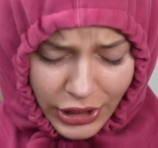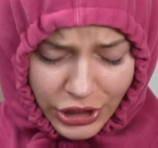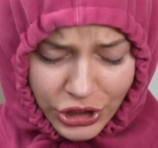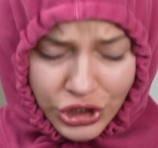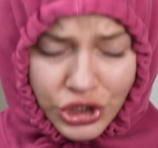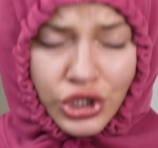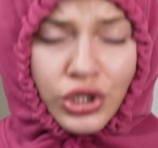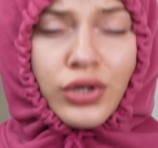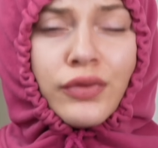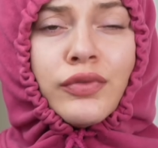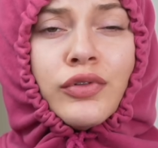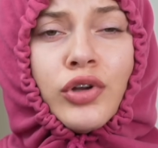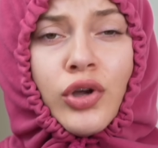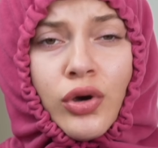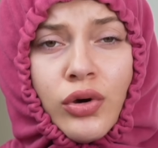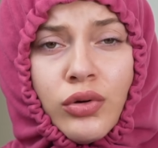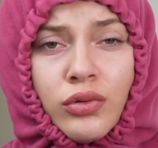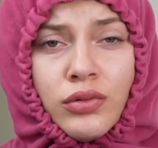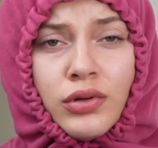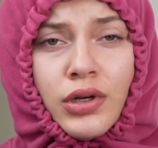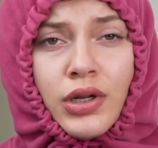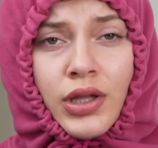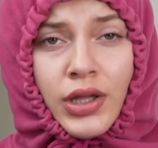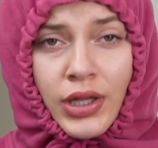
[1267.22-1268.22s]
I should have
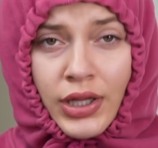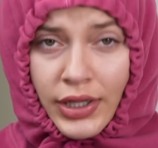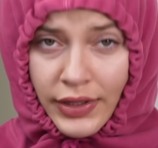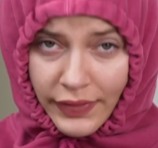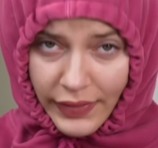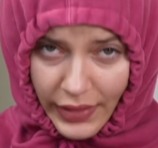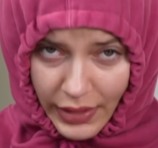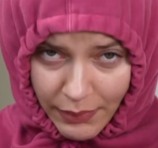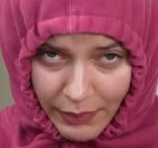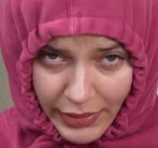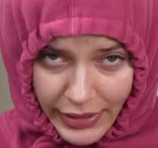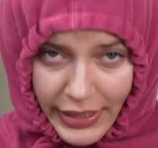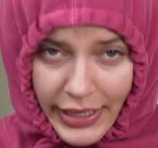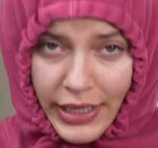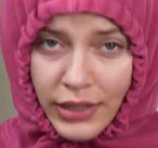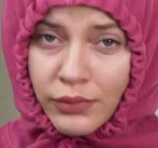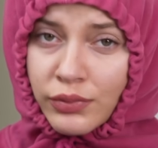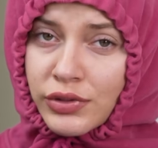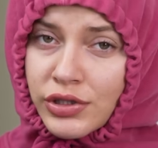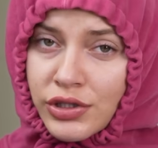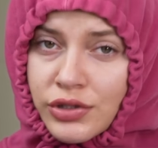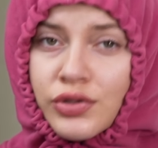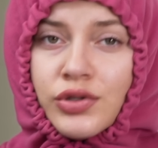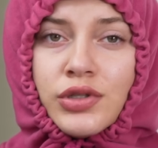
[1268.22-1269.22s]
known that my head
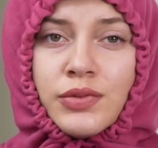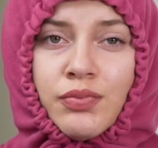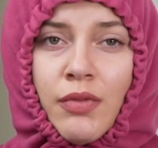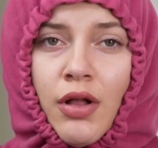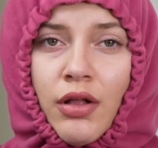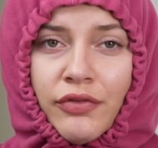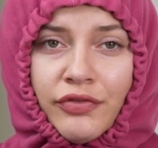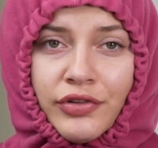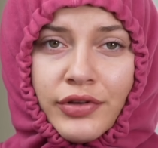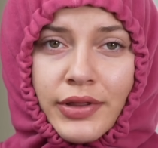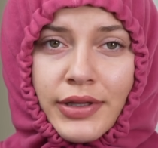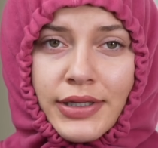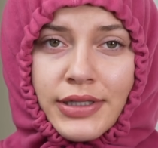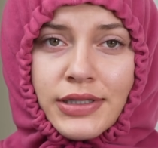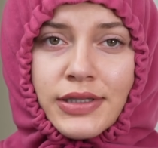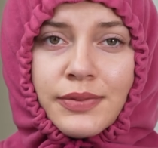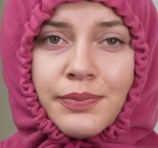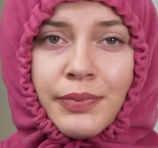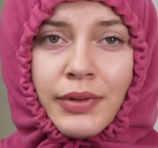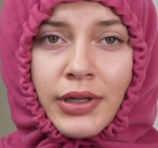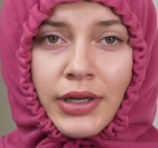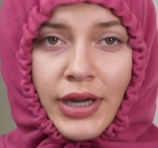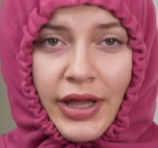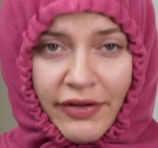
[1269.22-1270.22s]
was too small for this,
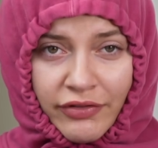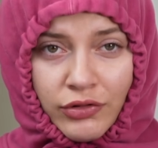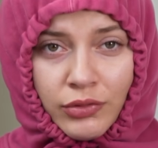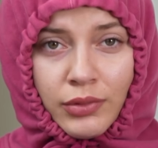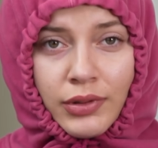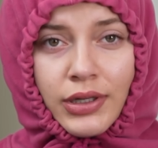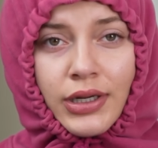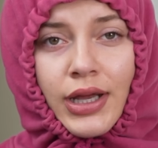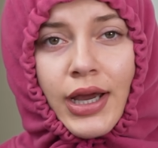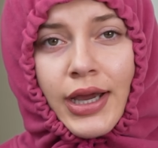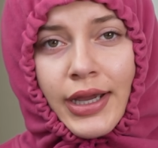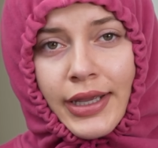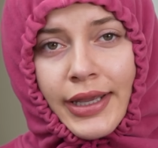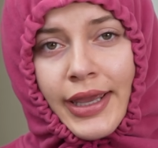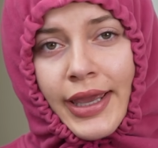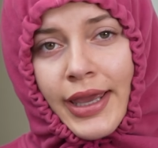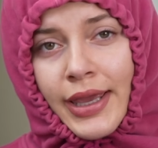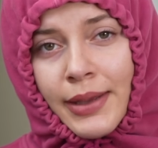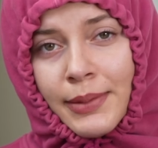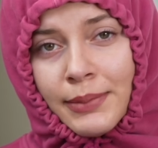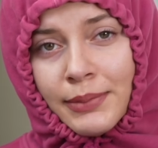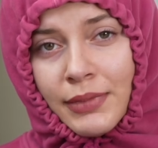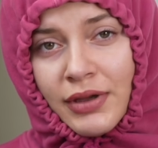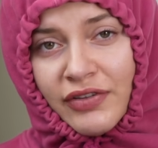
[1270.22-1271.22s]
but everyone, I
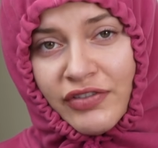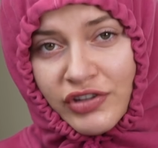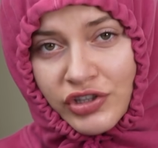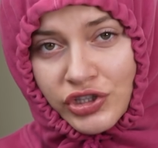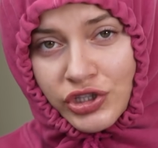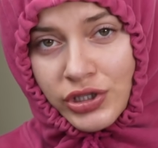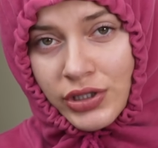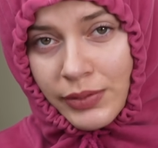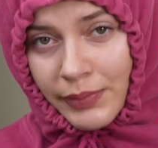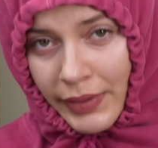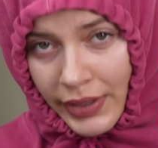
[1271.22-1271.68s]
am officially